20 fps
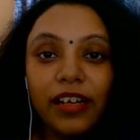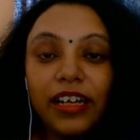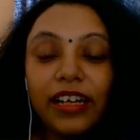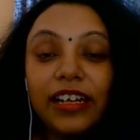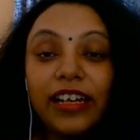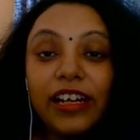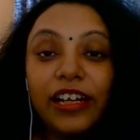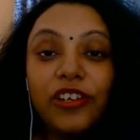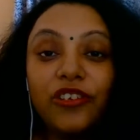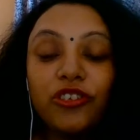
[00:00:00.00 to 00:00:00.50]

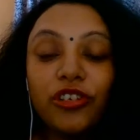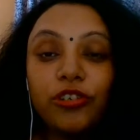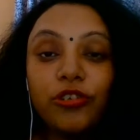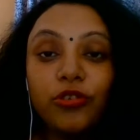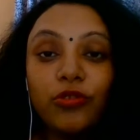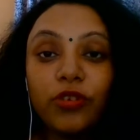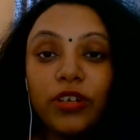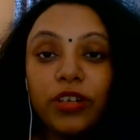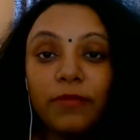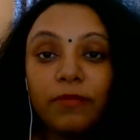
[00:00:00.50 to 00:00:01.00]
In
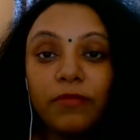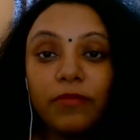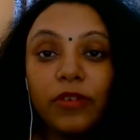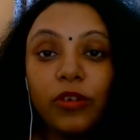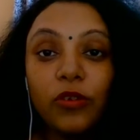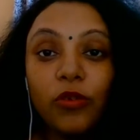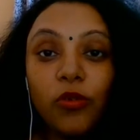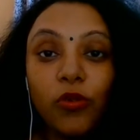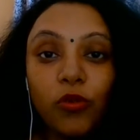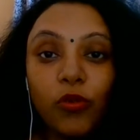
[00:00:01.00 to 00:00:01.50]
addition to him,
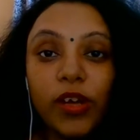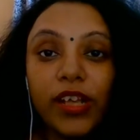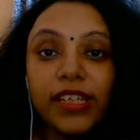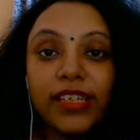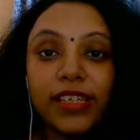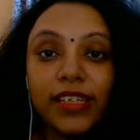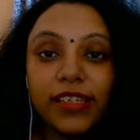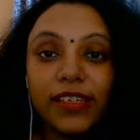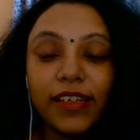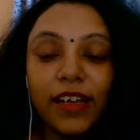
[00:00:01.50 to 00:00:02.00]
who
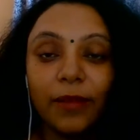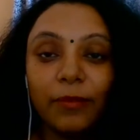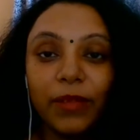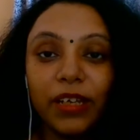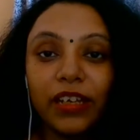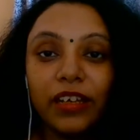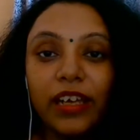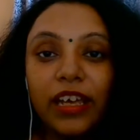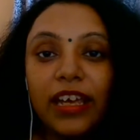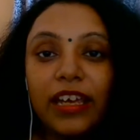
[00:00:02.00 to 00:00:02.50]
else is
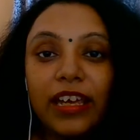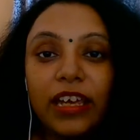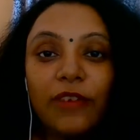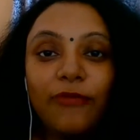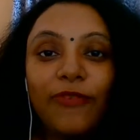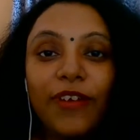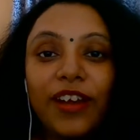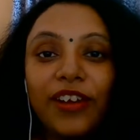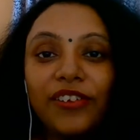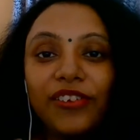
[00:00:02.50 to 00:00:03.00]
coming?
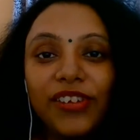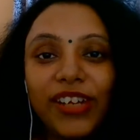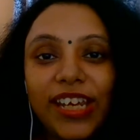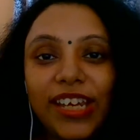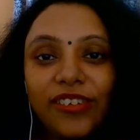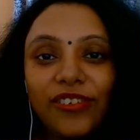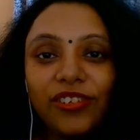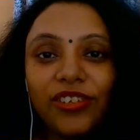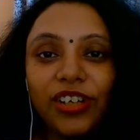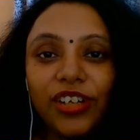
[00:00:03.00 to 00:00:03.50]
If I
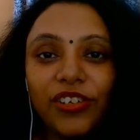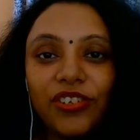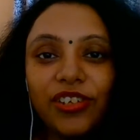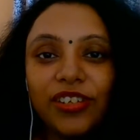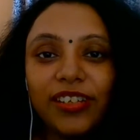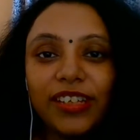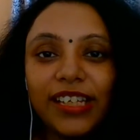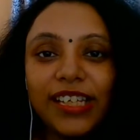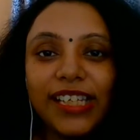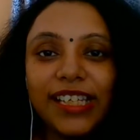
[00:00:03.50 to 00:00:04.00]

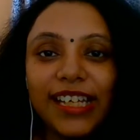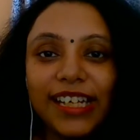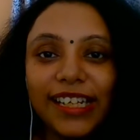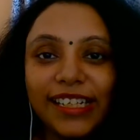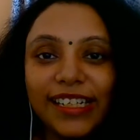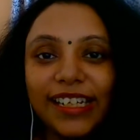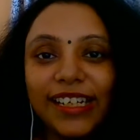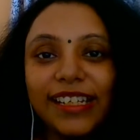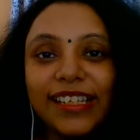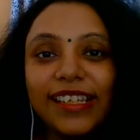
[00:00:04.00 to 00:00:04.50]
restructure this
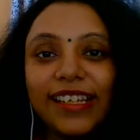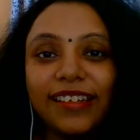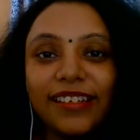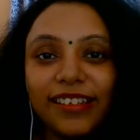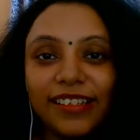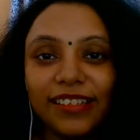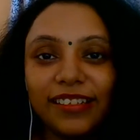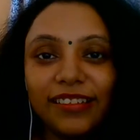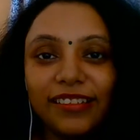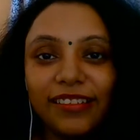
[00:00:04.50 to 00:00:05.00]
sentence a
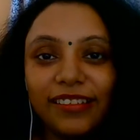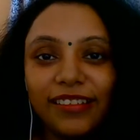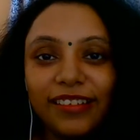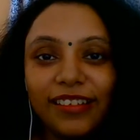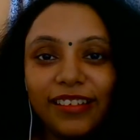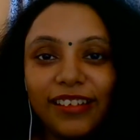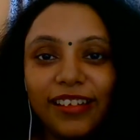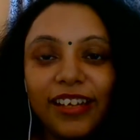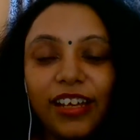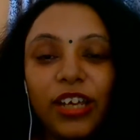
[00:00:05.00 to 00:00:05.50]
little,
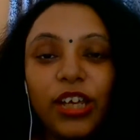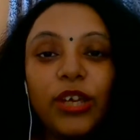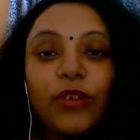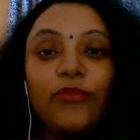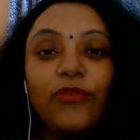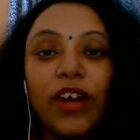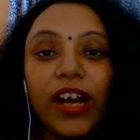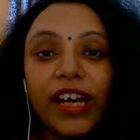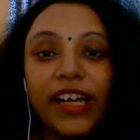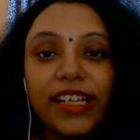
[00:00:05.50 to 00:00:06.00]

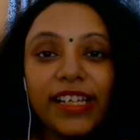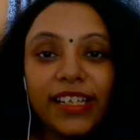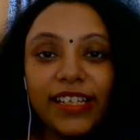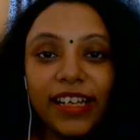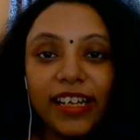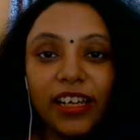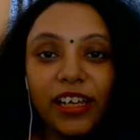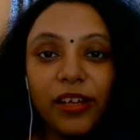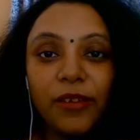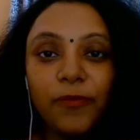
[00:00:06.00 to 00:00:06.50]
if I
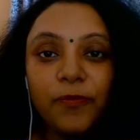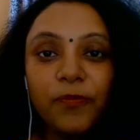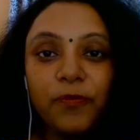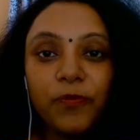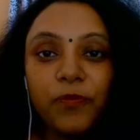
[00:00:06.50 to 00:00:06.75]
say,